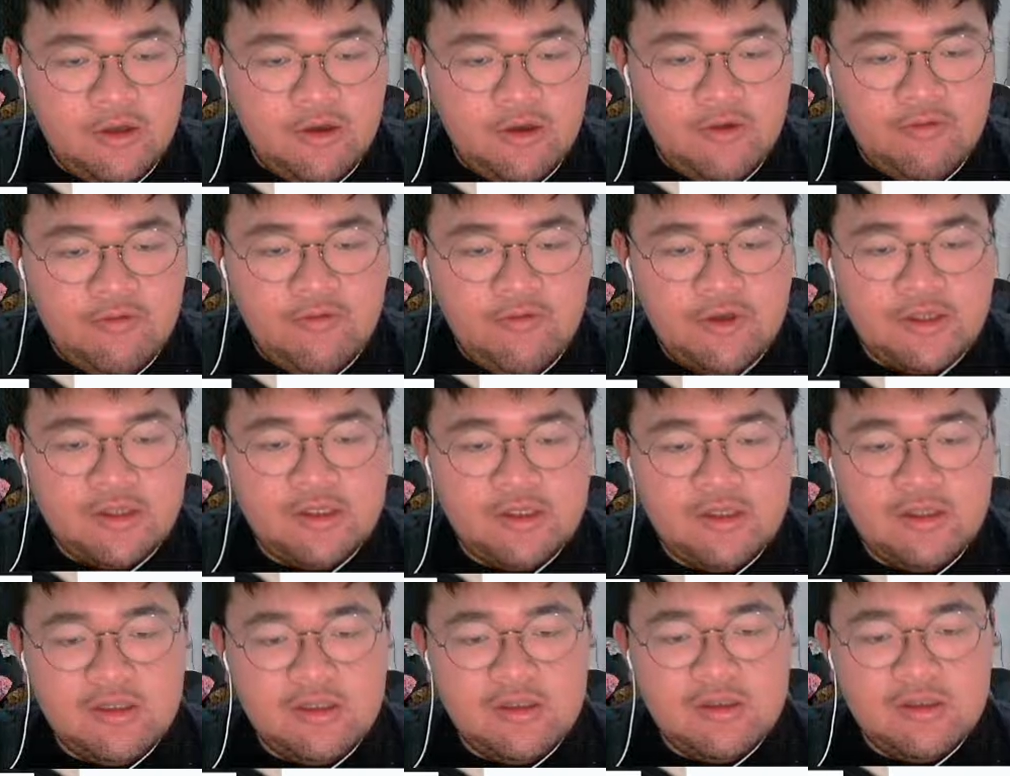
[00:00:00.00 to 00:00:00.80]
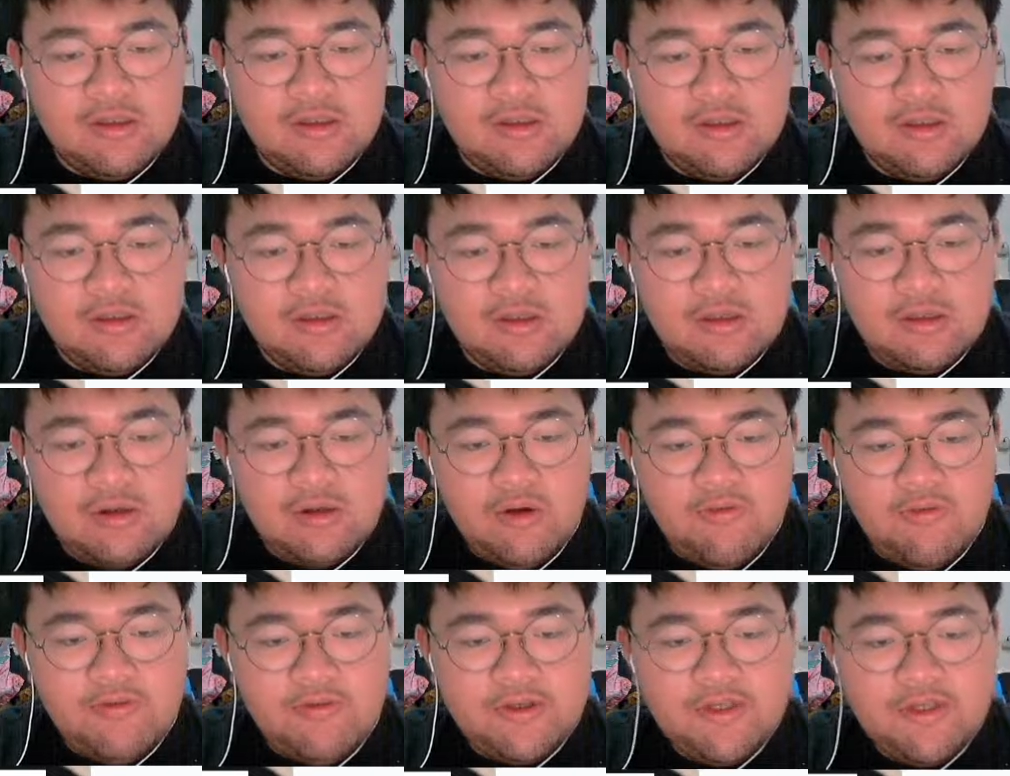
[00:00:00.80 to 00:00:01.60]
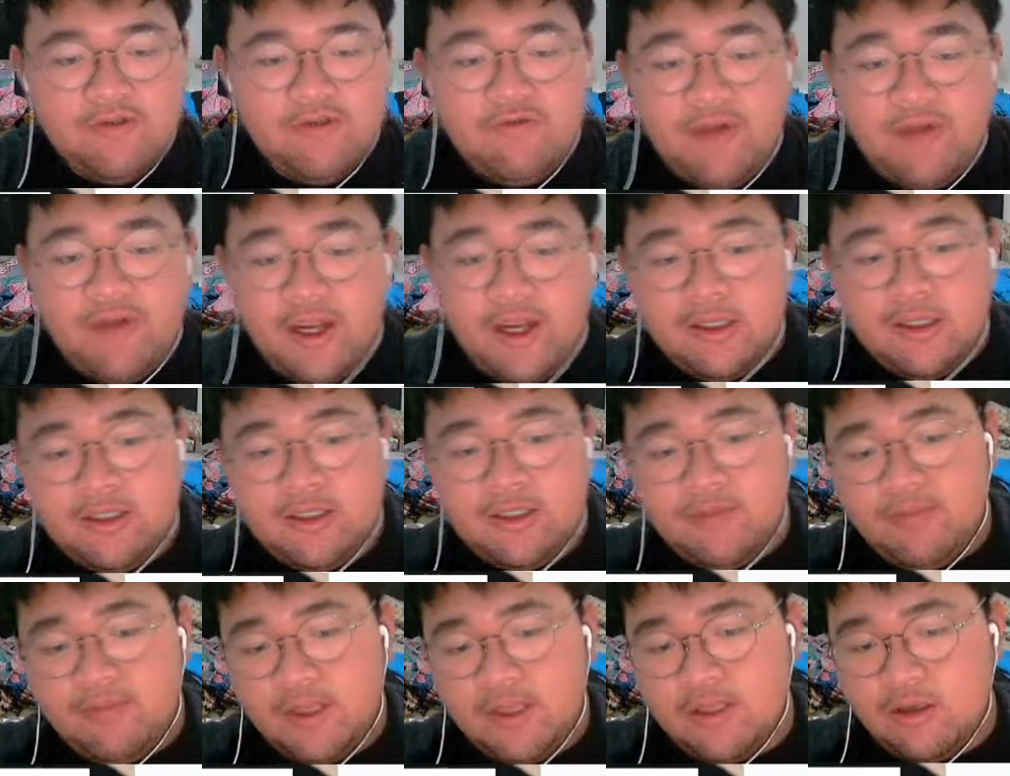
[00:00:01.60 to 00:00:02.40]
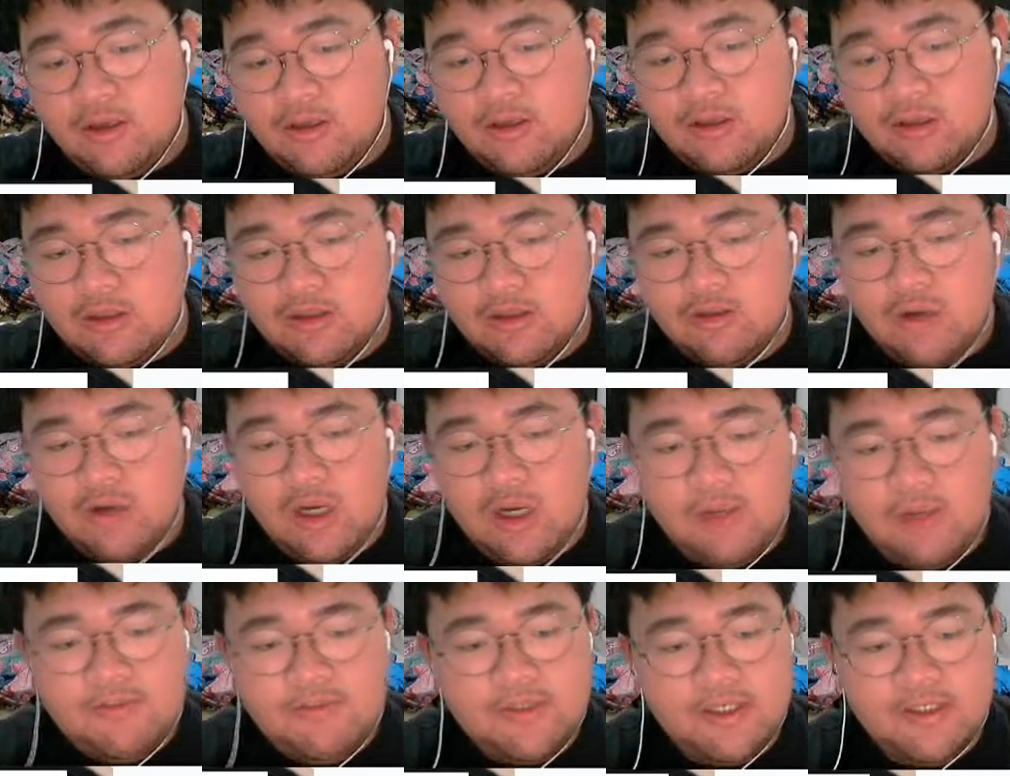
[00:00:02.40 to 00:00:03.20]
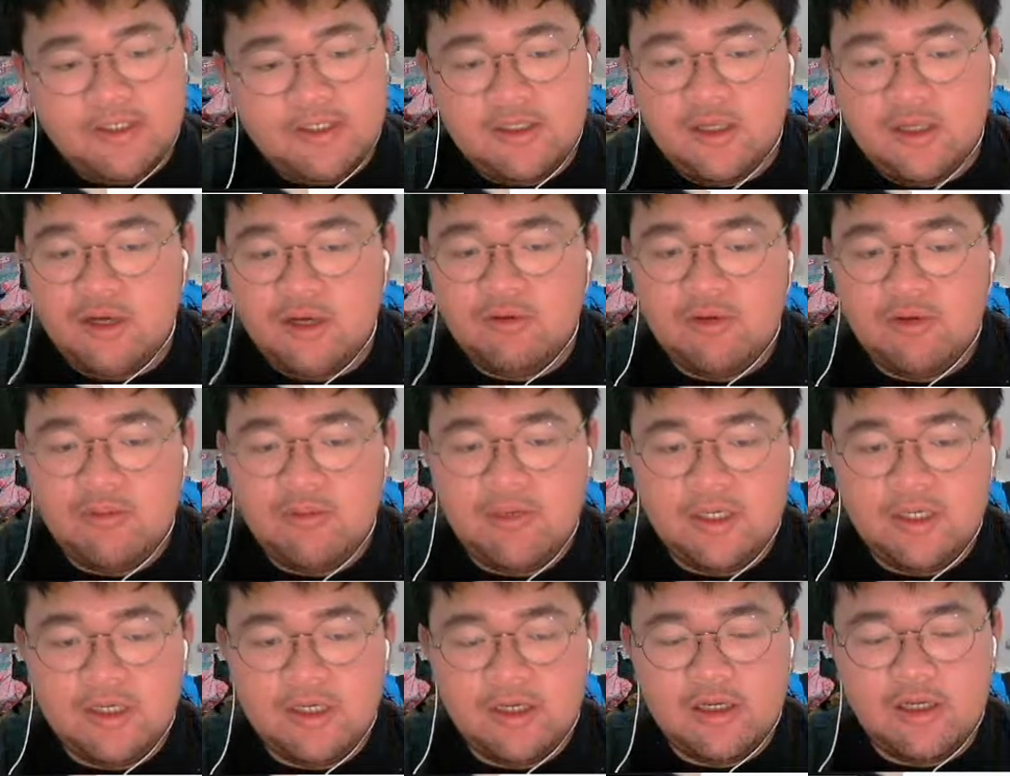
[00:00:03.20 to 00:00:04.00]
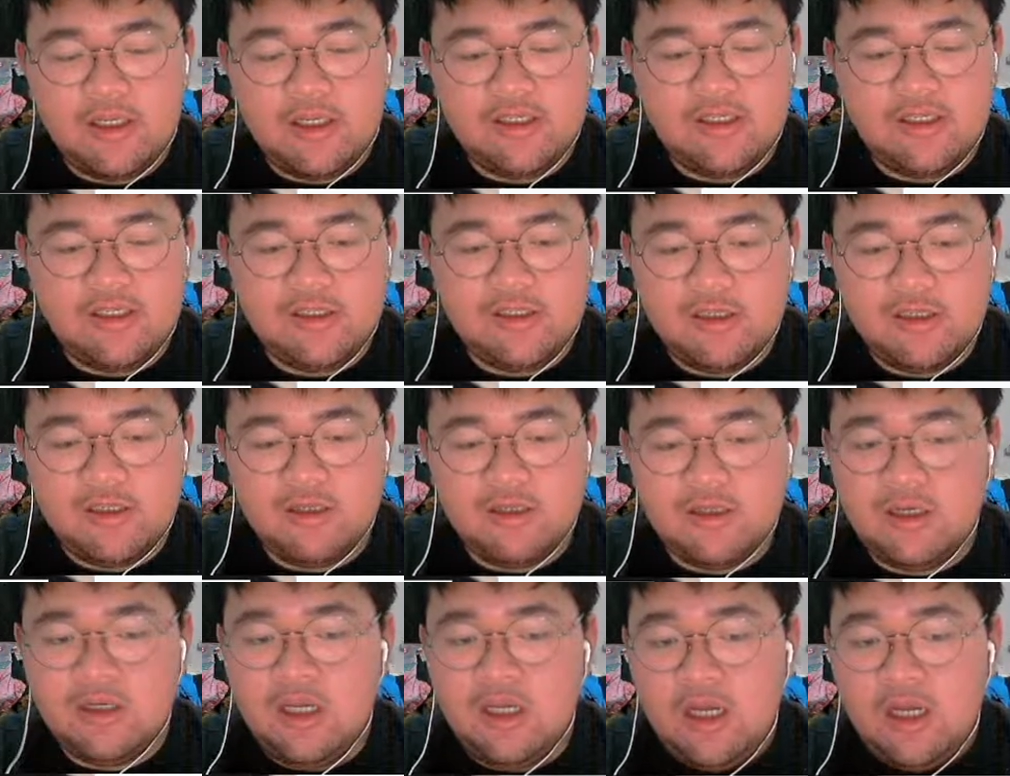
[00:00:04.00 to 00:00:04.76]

Friction coefficient varies depending on the two objects that are rubbing against each other.